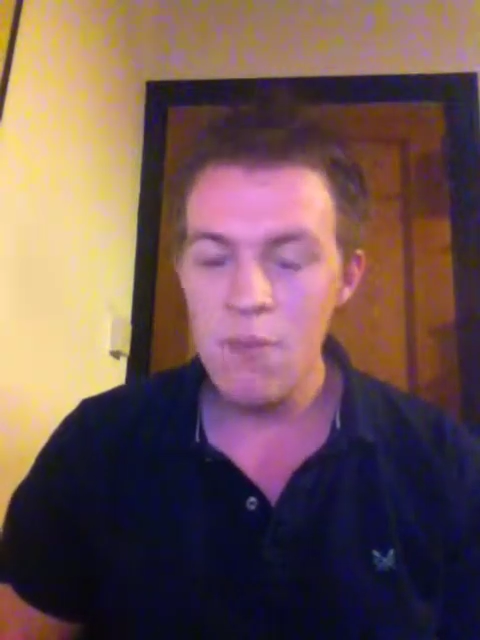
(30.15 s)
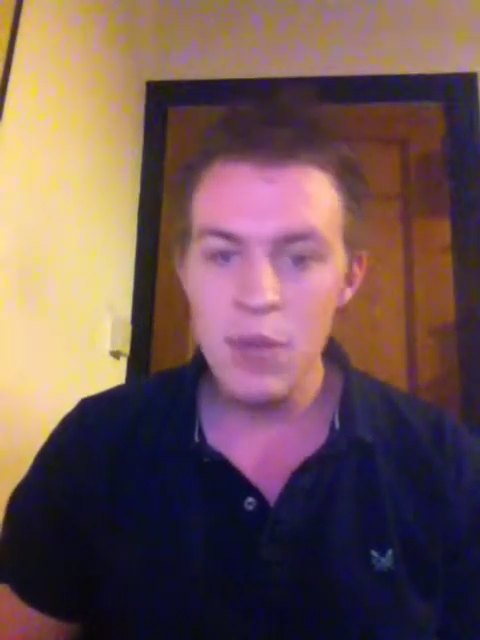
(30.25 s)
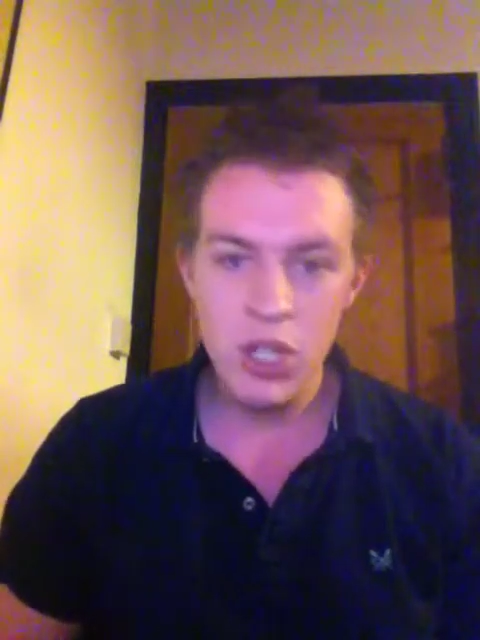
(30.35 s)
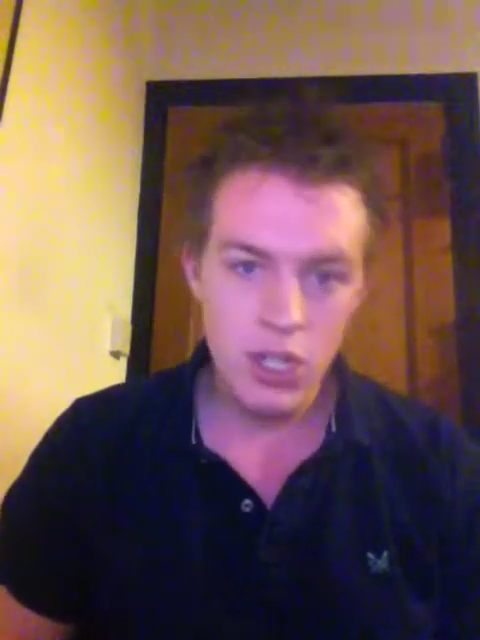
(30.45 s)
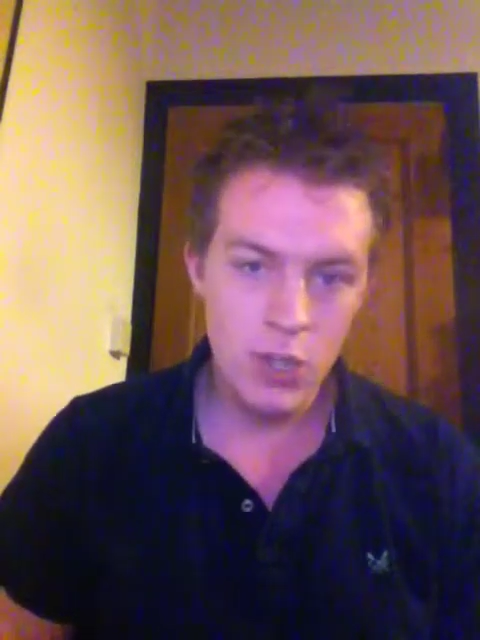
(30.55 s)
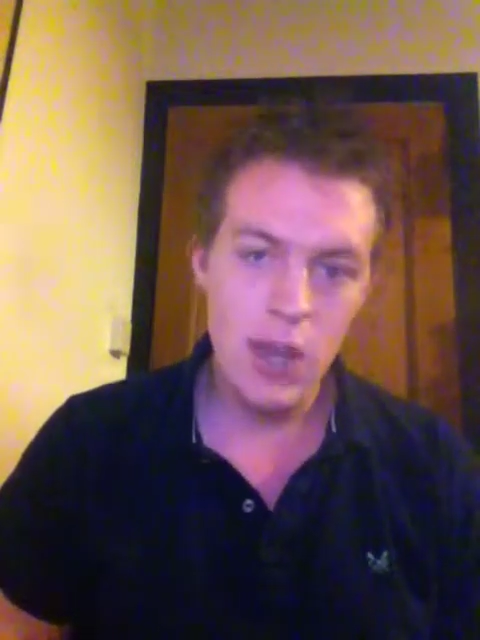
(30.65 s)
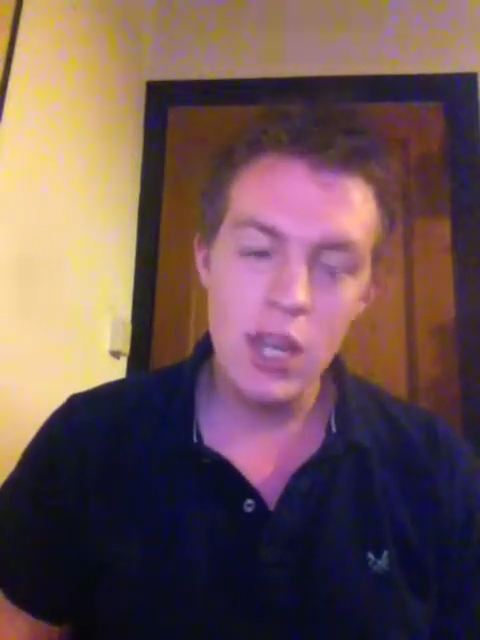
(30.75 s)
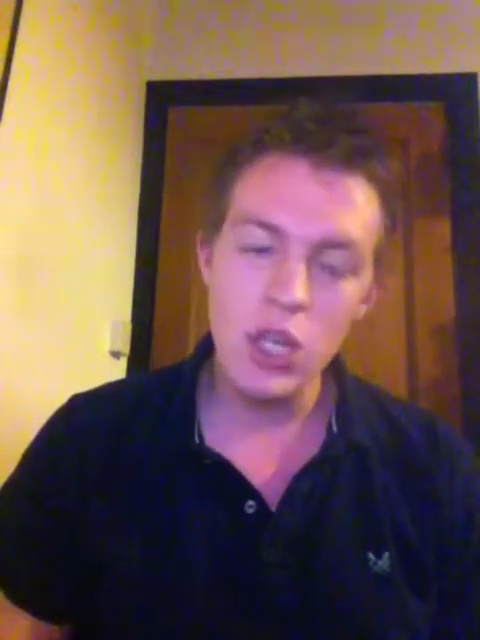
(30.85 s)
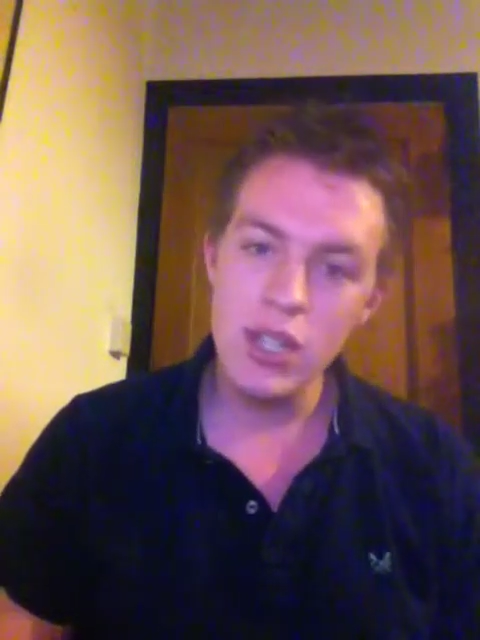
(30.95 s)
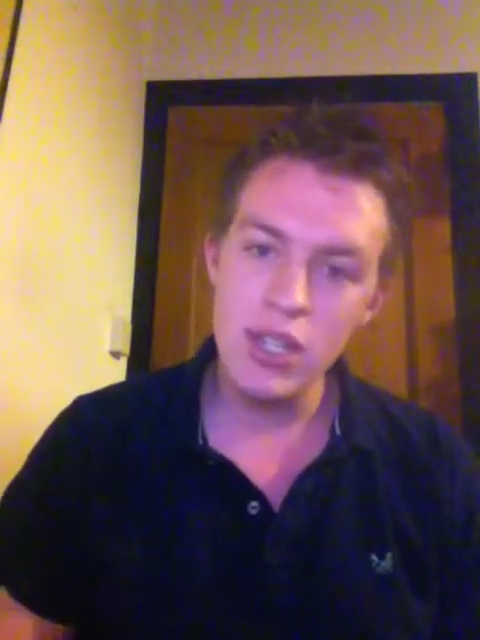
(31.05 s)
Mission
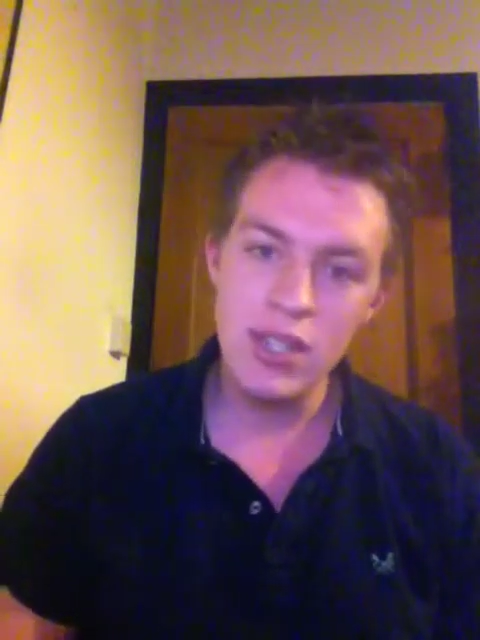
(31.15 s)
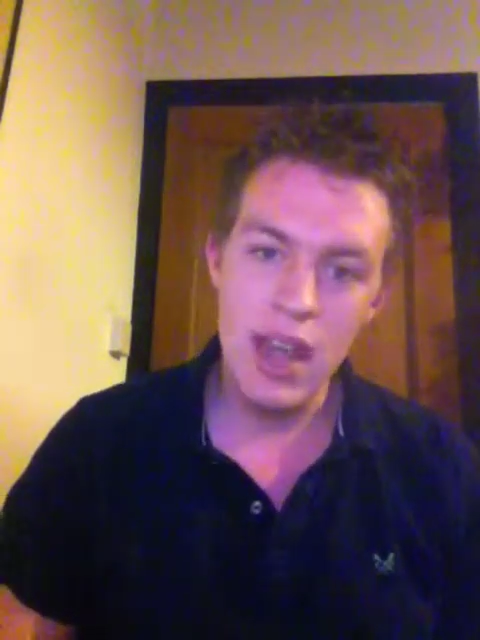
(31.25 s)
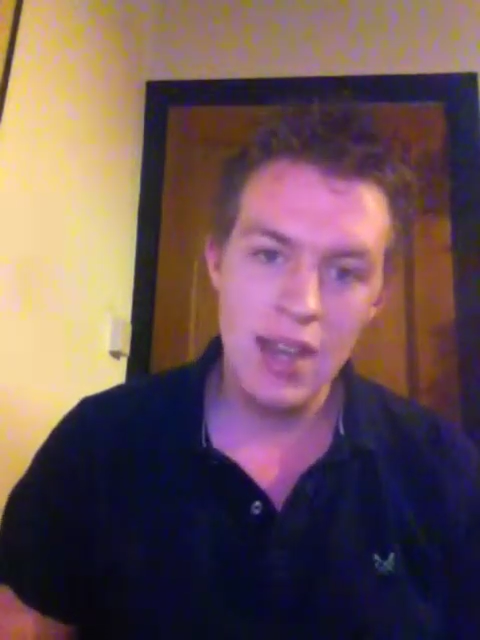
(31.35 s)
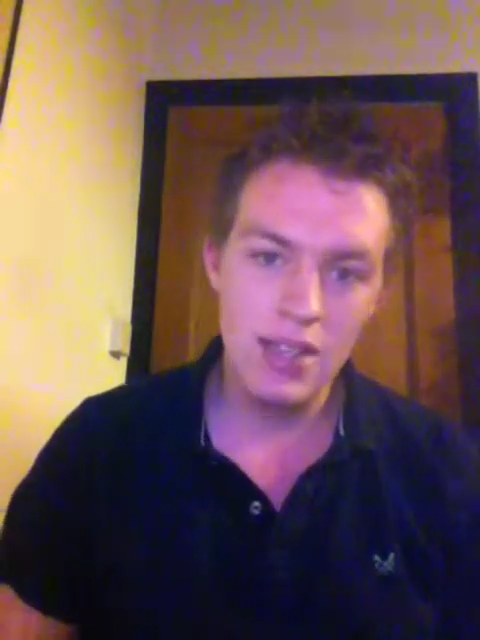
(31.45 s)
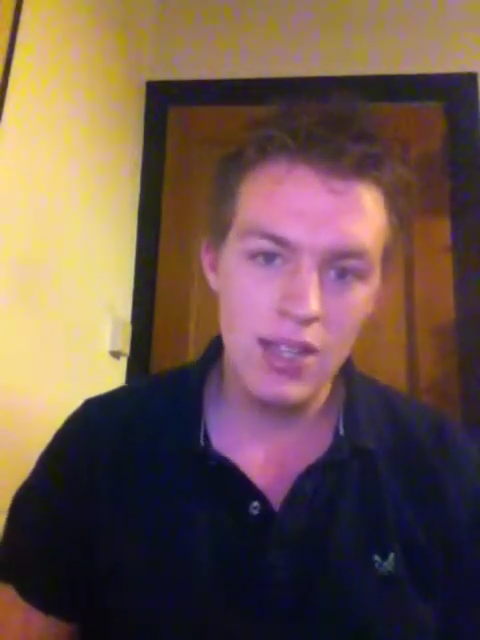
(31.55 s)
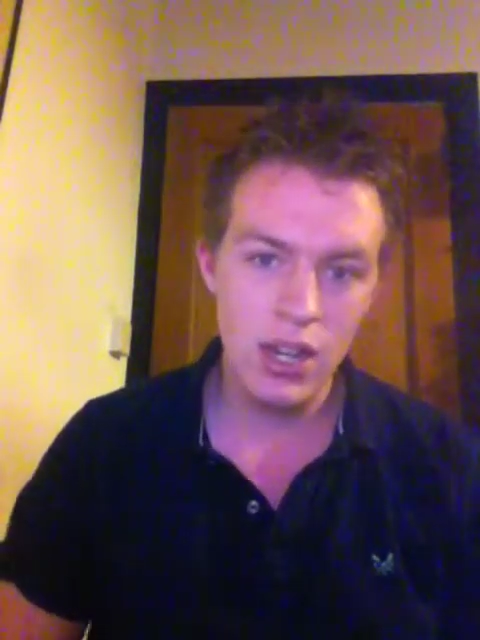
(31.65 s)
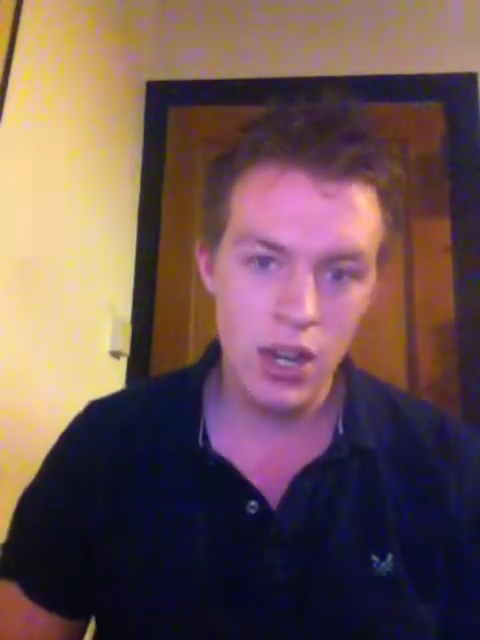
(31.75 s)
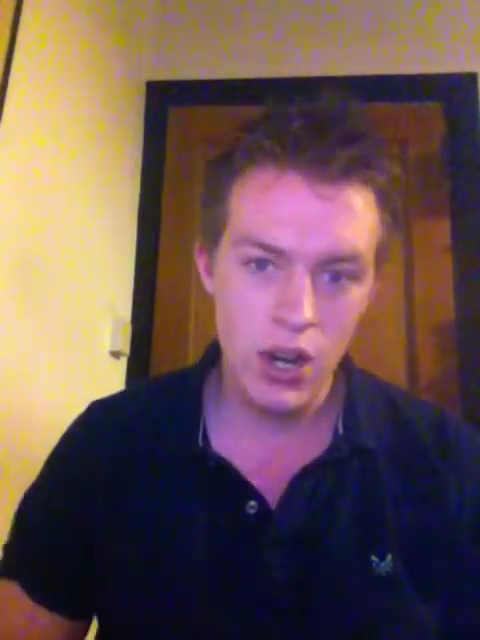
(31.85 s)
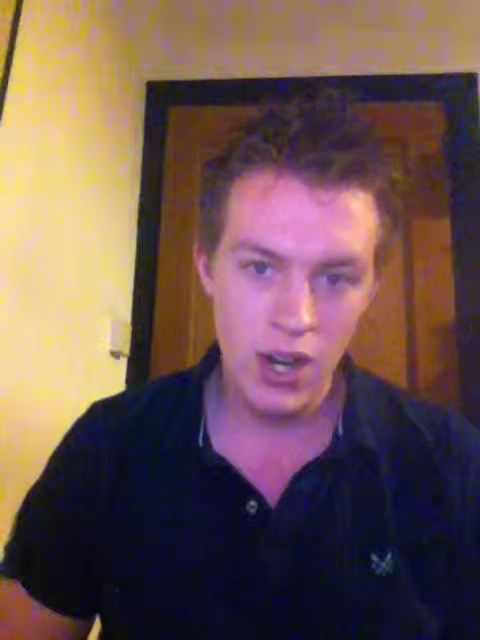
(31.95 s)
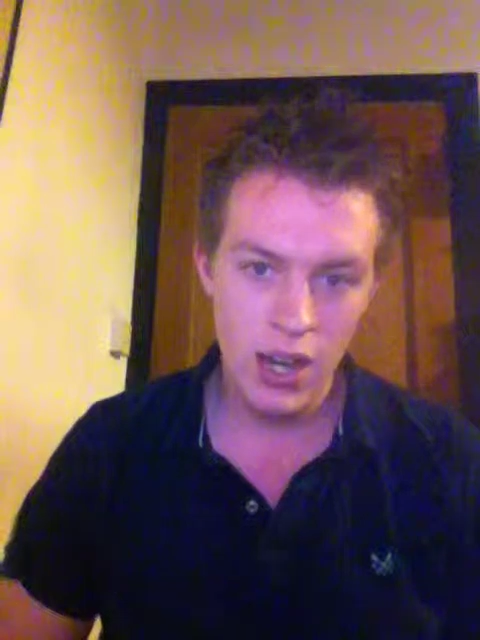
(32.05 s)
specialist Nancy
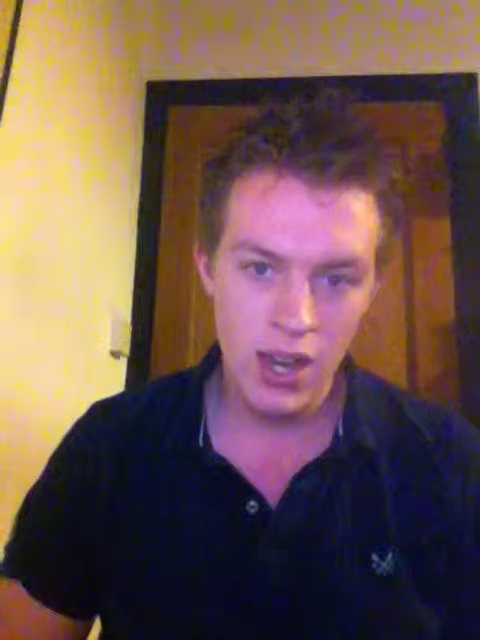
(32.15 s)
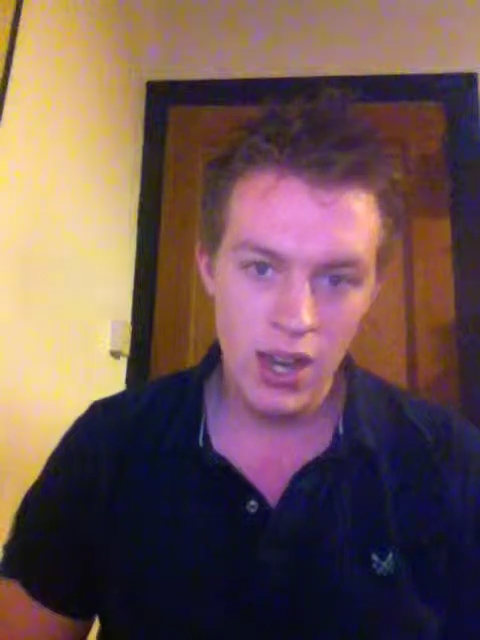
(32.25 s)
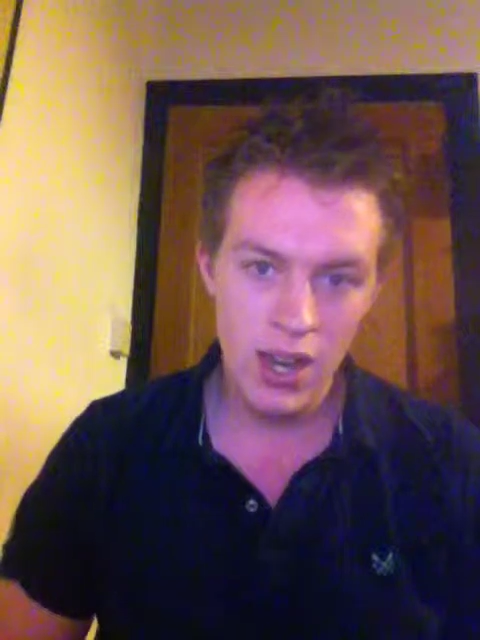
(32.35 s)
Curry